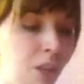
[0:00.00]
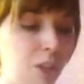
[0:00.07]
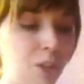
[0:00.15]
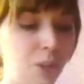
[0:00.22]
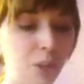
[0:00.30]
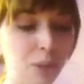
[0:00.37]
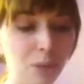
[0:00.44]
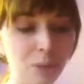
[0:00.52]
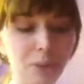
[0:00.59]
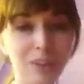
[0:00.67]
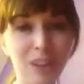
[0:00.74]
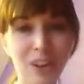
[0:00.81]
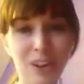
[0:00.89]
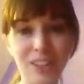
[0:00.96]
So here's one
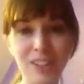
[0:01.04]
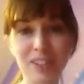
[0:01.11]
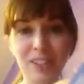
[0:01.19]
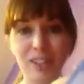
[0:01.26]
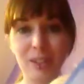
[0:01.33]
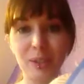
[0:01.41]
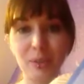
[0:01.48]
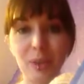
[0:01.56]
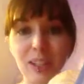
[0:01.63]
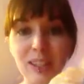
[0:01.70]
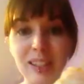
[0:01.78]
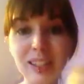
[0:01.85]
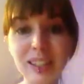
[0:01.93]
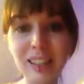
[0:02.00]
of the Artist Series
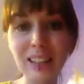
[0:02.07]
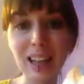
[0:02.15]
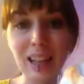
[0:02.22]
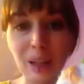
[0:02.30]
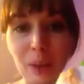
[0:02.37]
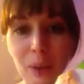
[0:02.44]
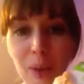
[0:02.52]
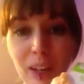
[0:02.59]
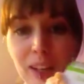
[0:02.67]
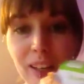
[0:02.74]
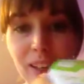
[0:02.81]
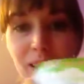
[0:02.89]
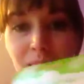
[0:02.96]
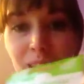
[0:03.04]
ones, little yellow
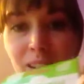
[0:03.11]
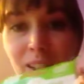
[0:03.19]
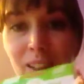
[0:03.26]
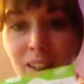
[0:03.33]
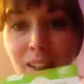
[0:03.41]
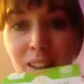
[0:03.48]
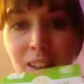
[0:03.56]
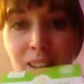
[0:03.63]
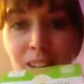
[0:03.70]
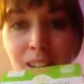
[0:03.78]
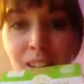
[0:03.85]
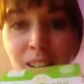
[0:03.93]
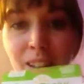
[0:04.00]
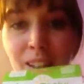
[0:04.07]
one.
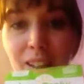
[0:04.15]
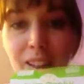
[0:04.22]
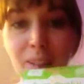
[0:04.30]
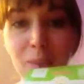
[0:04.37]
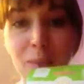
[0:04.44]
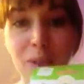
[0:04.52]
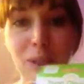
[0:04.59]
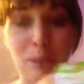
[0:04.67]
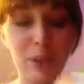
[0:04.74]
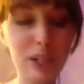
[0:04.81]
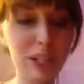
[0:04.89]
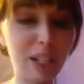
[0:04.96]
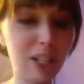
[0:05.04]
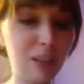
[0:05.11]
That one's
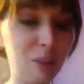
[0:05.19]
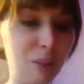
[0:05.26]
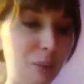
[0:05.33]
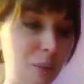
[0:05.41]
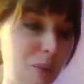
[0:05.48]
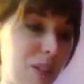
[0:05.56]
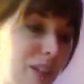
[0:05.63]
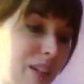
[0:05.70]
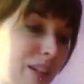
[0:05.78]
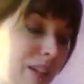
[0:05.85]
pretty cute.